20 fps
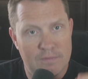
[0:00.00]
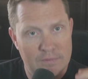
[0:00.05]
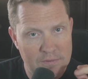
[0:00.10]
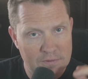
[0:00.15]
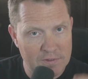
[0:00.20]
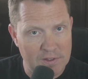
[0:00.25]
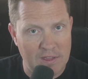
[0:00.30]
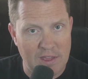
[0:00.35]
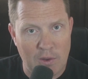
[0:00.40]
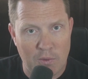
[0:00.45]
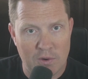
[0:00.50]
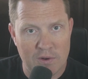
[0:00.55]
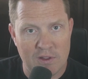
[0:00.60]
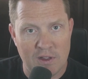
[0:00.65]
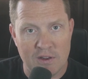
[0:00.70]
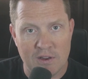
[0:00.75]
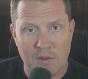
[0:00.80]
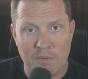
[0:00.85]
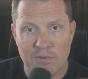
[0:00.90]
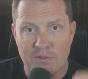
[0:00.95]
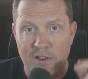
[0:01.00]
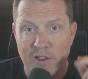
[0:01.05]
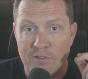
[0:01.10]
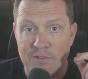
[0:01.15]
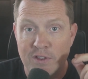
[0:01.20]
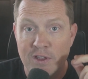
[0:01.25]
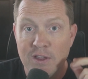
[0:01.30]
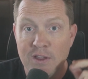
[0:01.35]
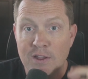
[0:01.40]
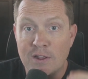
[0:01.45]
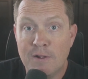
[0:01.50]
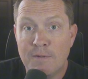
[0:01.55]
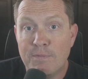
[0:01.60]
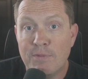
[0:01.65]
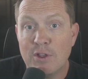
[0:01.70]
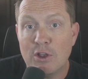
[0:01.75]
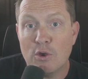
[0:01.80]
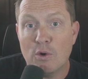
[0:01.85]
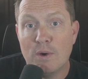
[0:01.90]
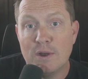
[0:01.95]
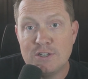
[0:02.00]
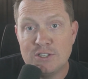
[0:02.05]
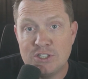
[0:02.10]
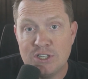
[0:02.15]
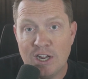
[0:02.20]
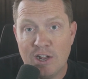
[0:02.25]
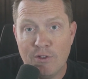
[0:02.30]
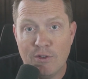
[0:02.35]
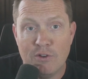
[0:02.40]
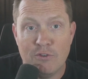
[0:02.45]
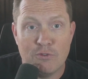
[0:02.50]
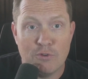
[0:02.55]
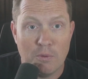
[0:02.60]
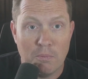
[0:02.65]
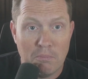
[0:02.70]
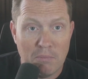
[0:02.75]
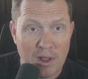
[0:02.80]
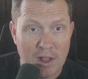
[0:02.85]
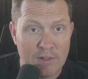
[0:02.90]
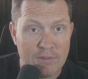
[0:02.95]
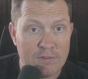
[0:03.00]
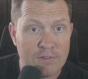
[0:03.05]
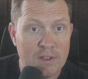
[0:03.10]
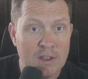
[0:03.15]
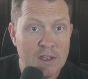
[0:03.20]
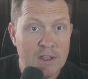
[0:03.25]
Say that word ten times fast, that go unchallenged for months.